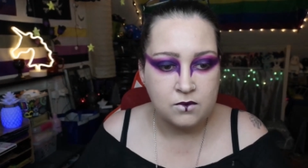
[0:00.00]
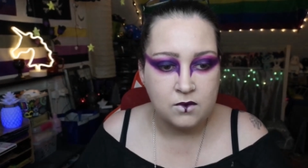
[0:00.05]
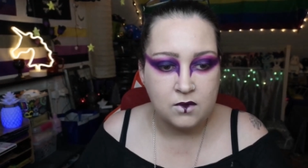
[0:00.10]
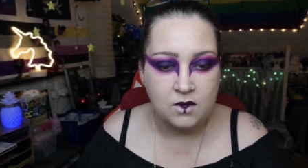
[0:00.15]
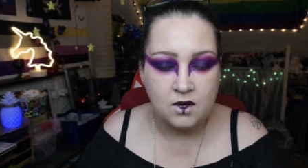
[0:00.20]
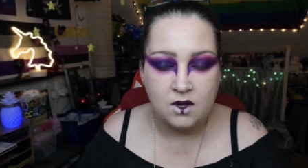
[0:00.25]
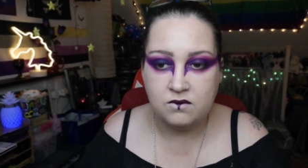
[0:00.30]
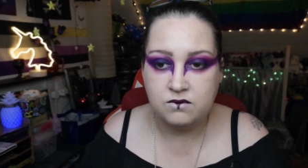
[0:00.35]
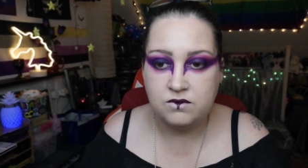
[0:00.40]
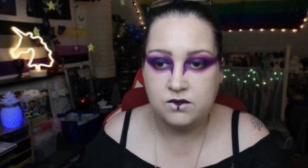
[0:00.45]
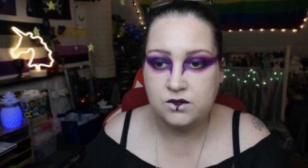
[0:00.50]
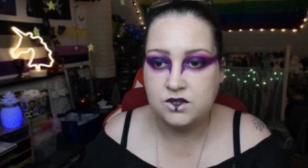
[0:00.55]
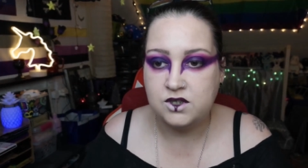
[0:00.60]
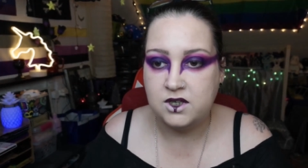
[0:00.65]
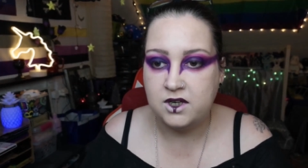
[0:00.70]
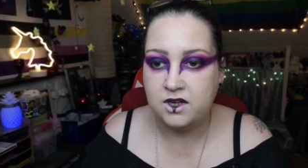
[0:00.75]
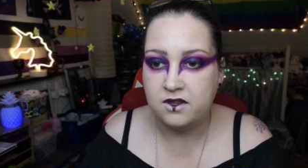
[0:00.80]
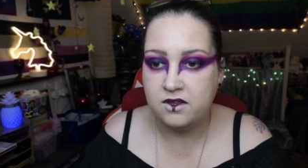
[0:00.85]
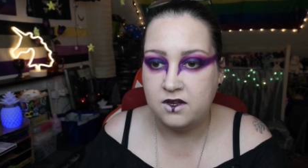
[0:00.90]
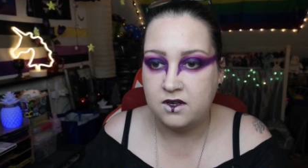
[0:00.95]

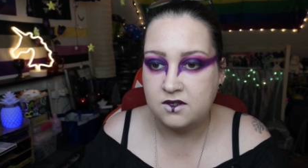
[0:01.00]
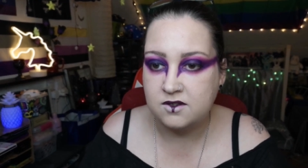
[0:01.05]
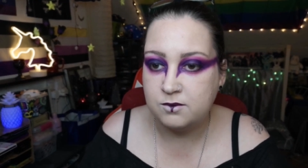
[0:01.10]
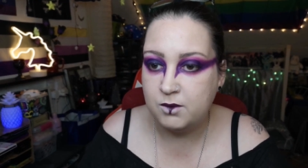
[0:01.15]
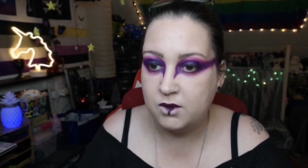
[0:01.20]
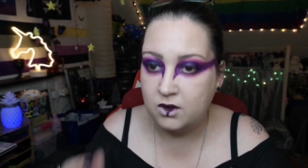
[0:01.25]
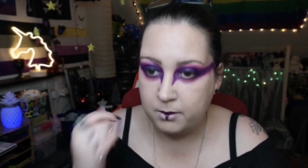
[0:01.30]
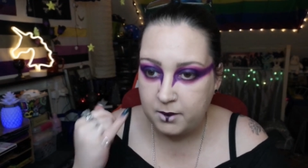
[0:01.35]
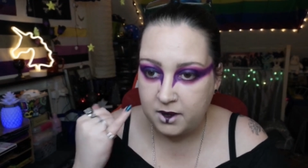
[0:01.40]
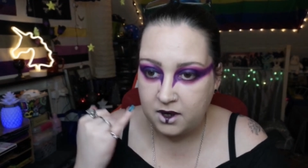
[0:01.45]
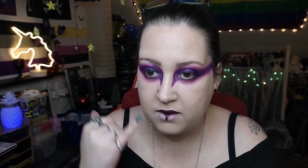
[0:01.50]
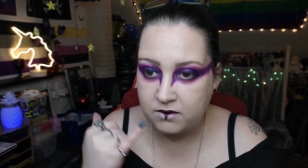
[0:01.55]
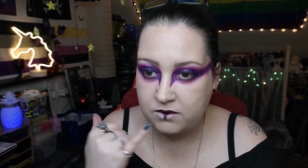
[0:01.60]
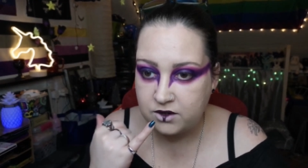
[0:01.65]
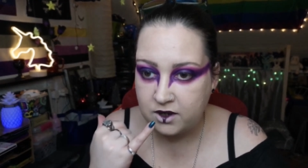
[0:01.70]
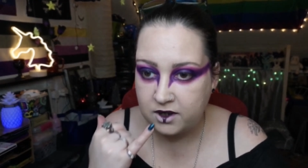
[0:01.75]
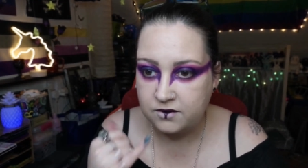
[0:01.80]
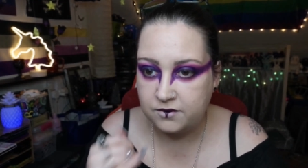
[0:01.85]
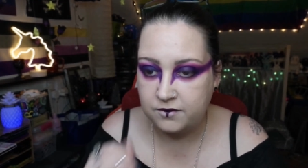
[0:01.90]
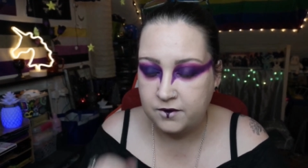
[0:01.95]
Unfortunately, I think a small amount of
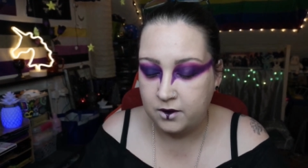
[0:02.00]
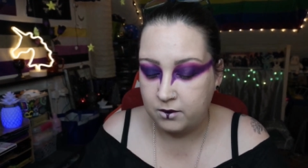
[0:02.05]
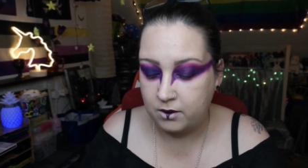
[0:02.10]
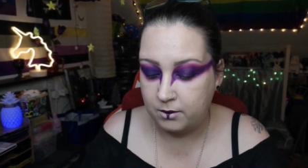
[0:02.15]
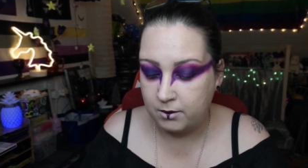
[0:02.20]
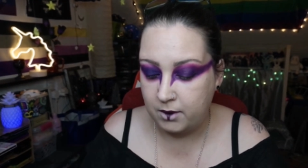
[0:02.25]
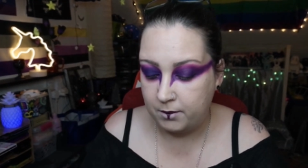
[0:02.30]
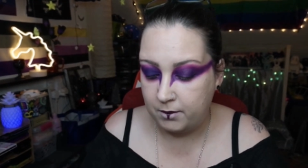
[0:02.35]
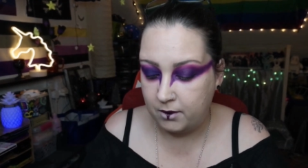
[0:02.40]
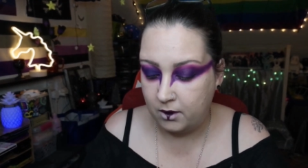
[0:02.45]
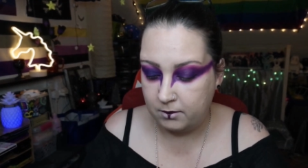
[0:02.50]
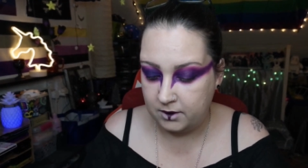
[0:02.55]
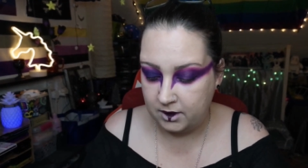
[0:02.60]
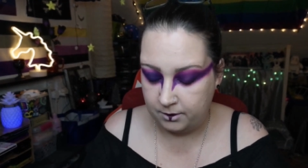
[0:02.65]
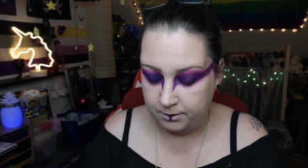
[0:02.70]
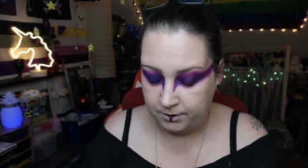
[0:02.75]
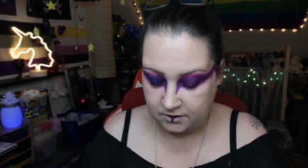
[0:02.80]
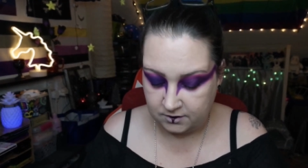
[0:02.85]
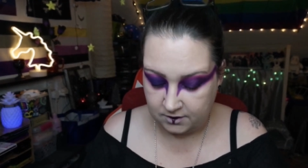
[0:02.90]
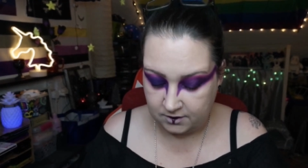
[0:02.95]
transfer on my bottom
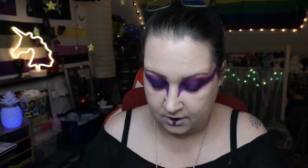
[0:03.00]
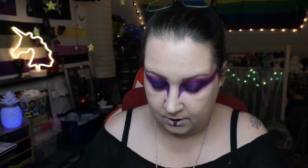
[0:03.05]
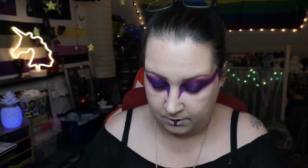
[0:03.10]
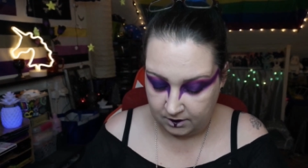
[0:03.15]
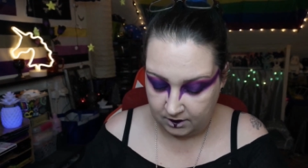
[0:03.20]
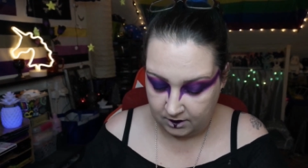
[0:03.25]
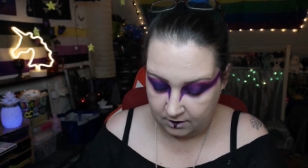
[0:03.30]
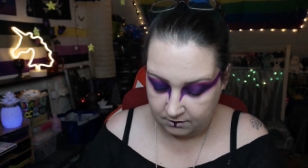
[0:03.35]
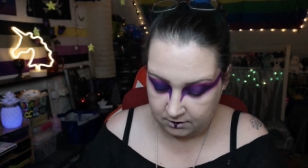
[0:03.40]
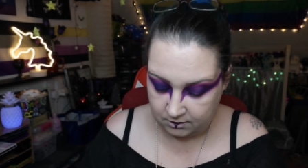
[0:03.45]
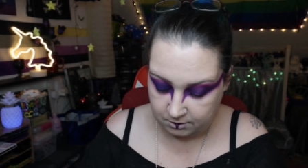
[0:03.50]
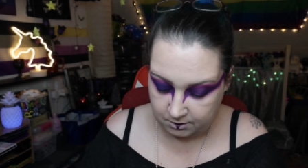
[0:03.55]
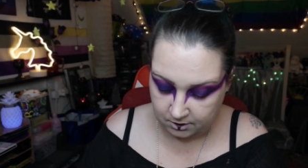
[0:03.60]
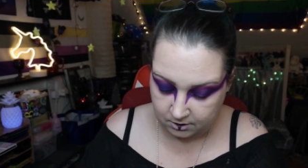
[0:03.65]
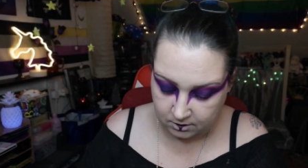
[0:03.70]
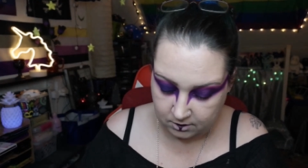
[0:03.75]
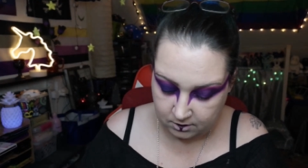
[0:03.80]
lip is going to be inevitable,